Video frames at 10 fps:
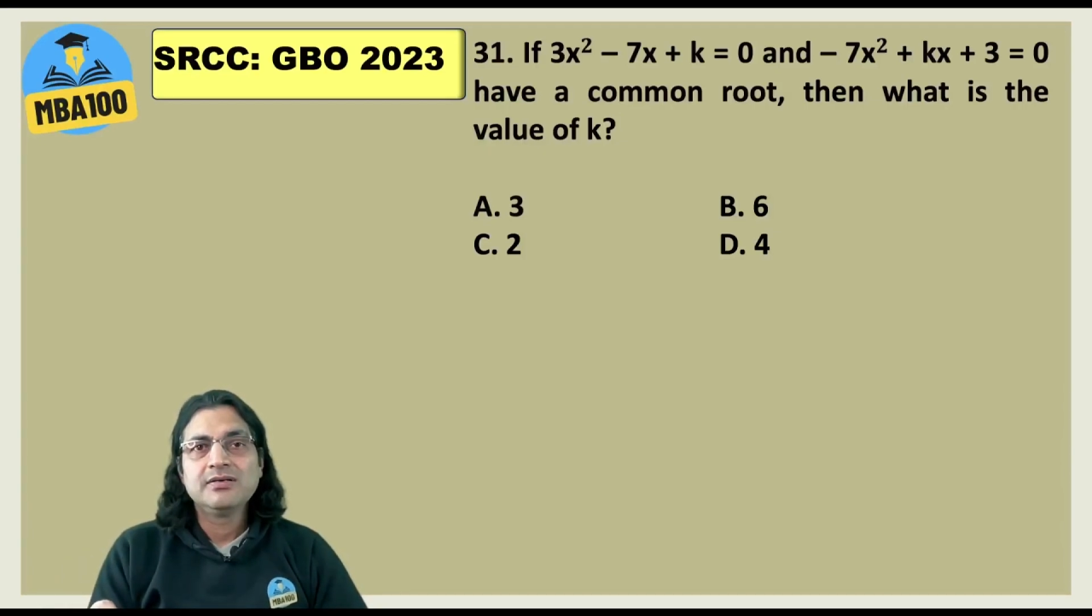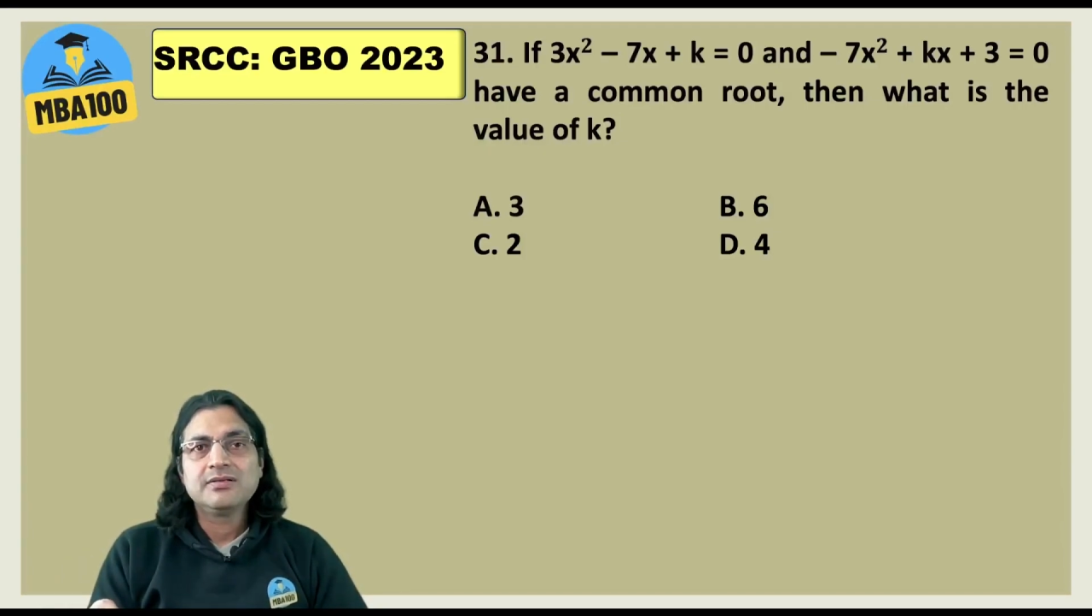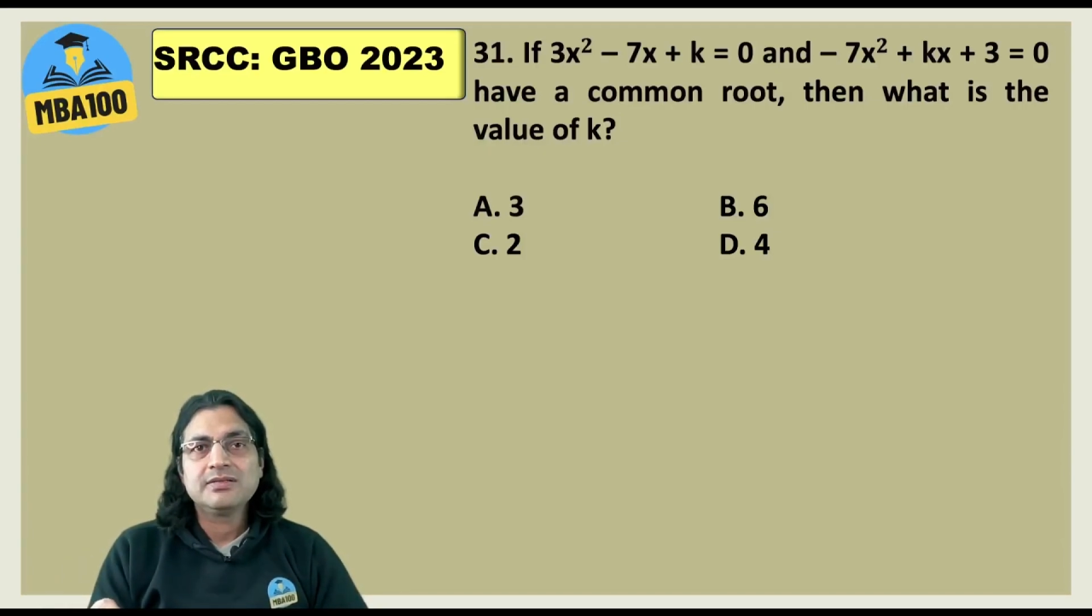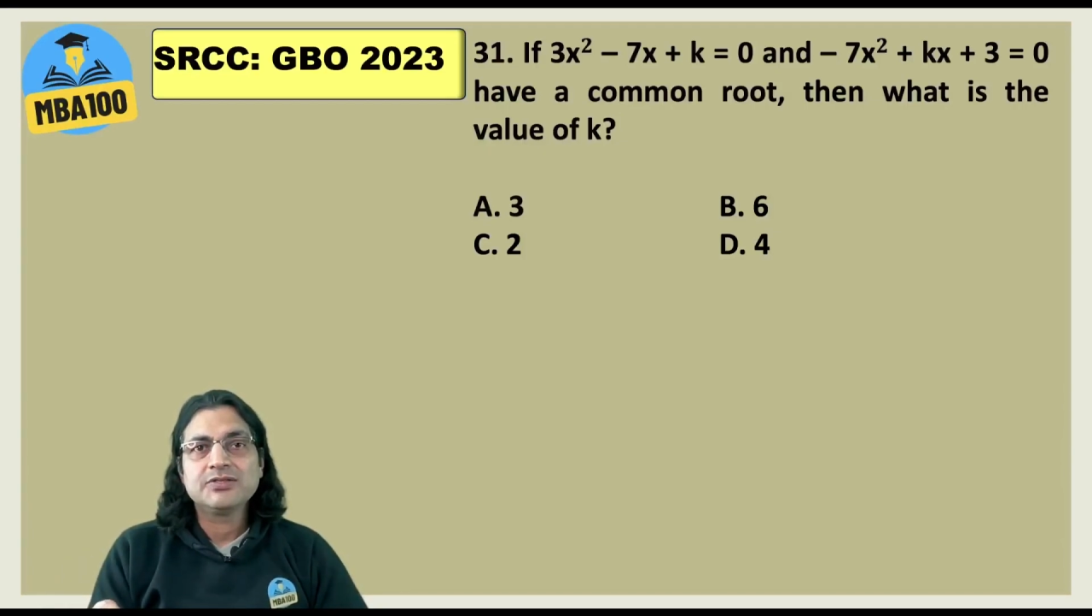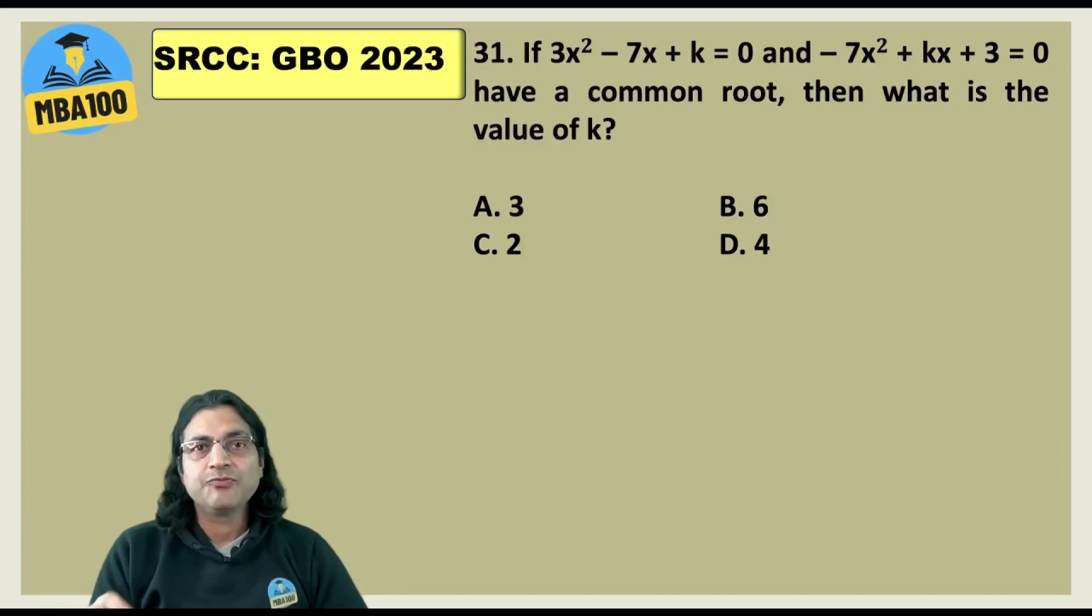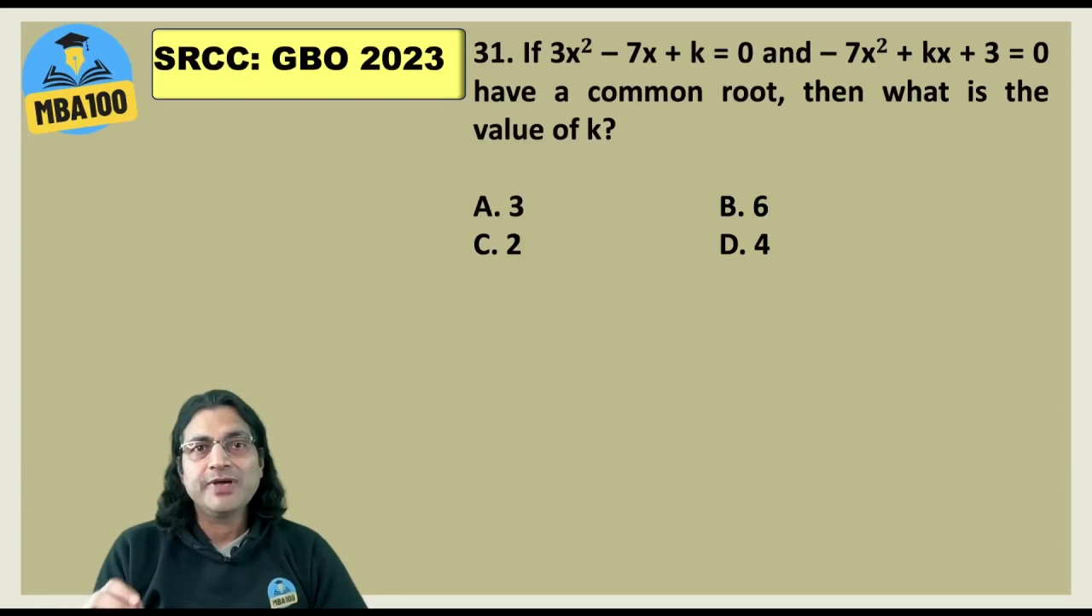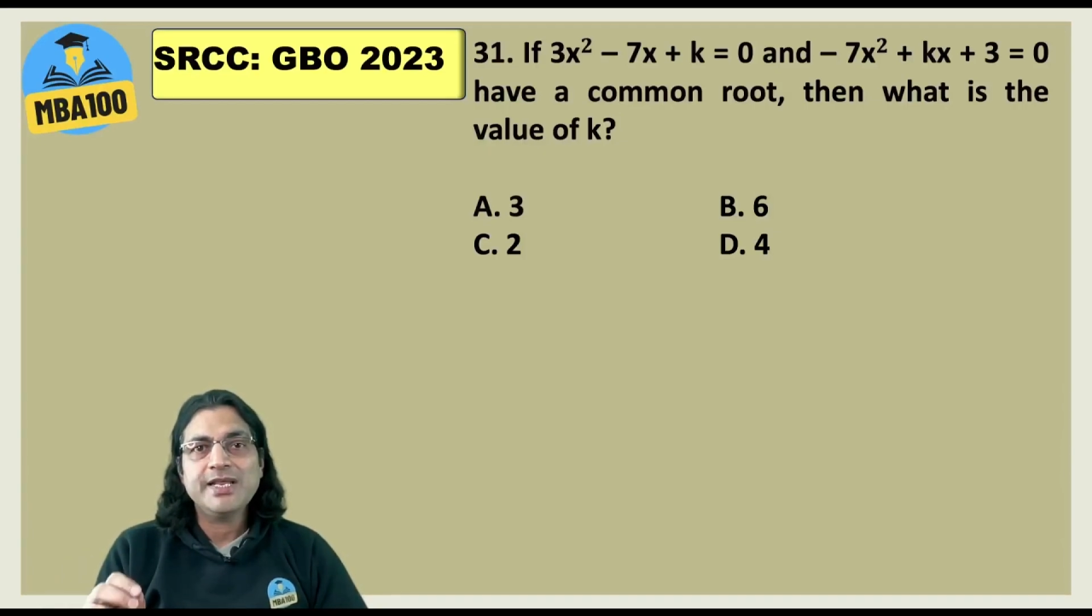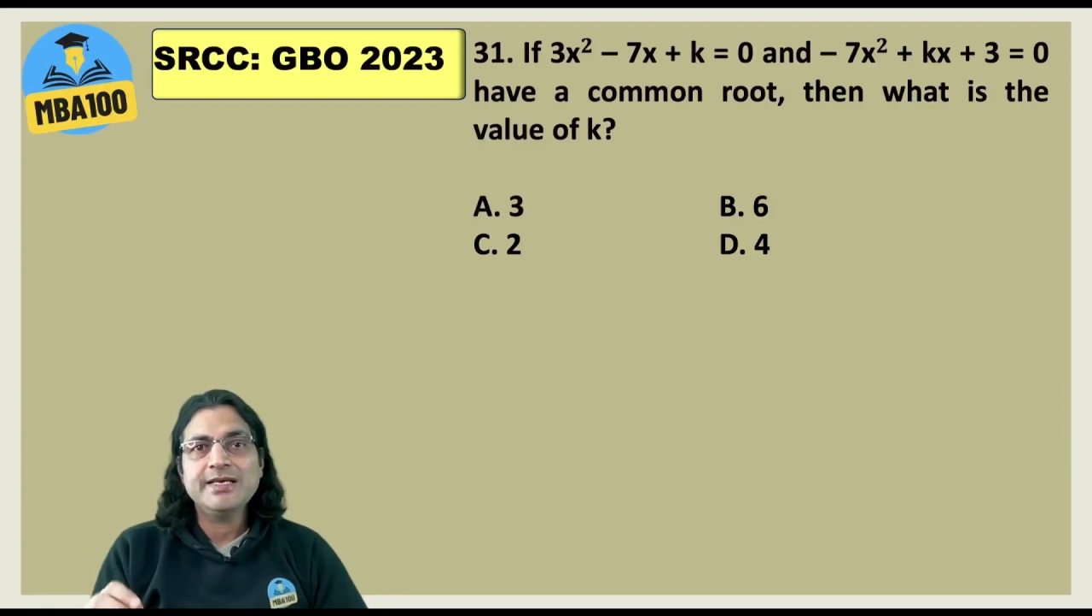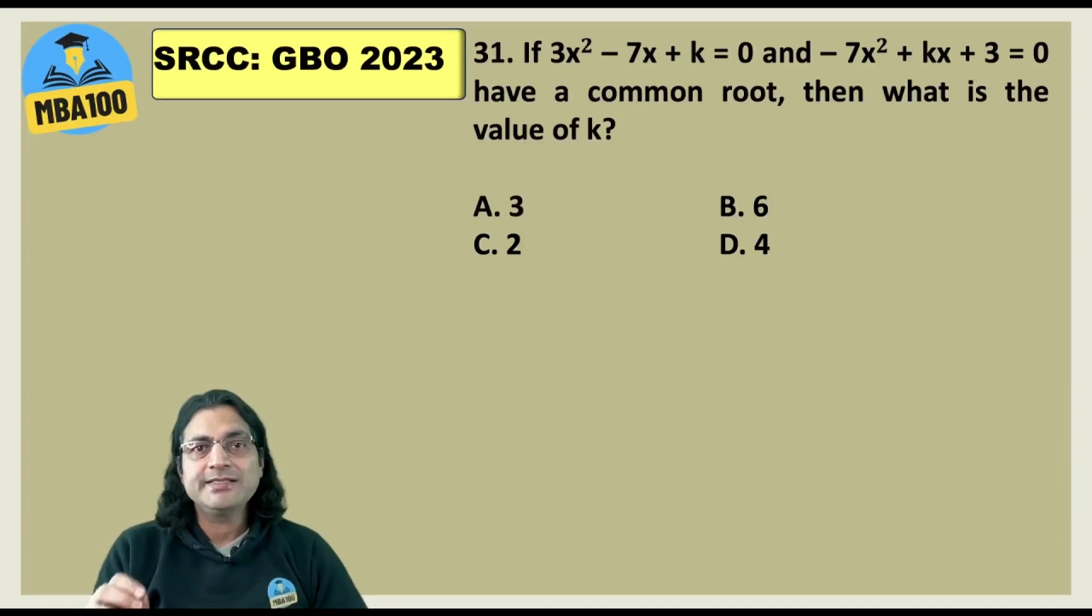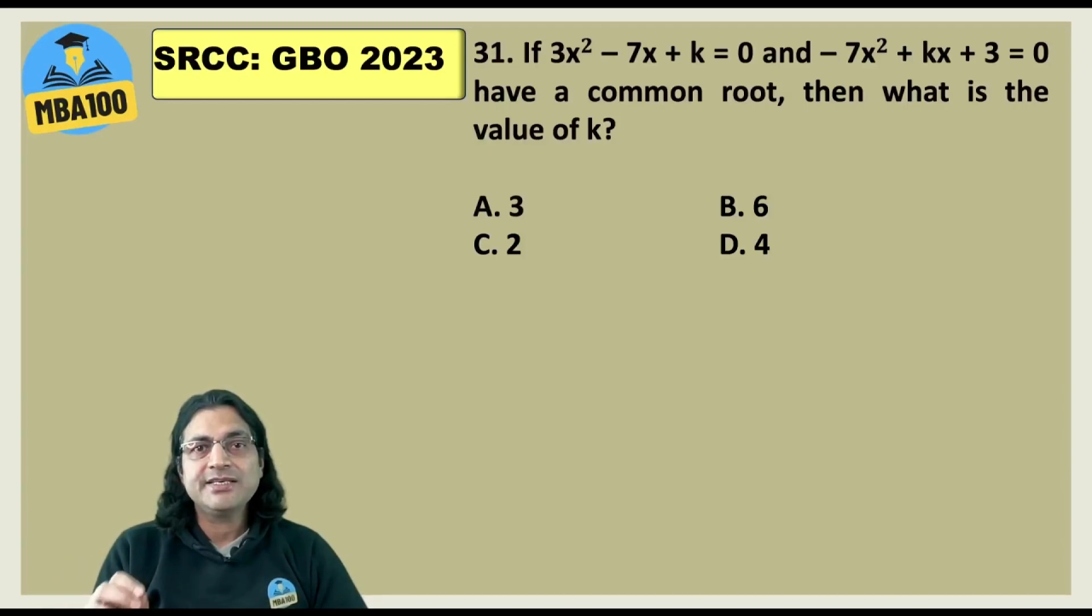this is very
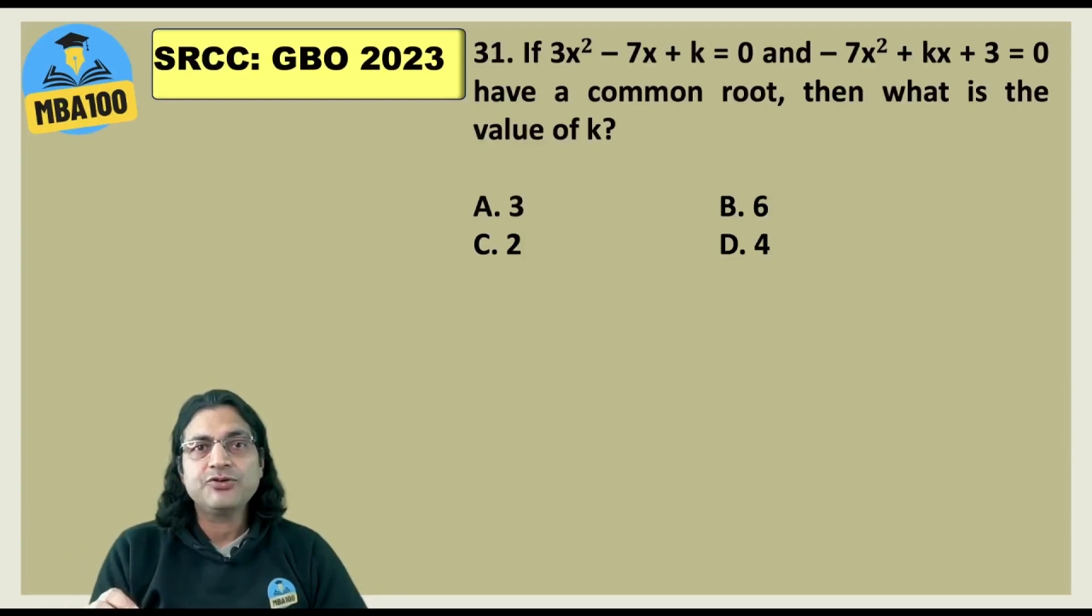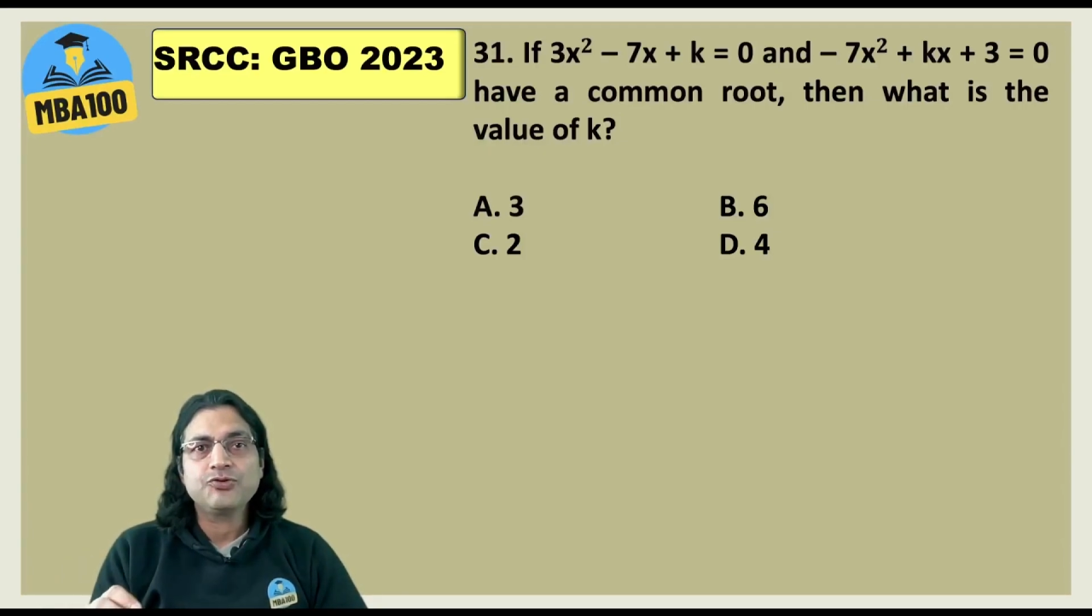easy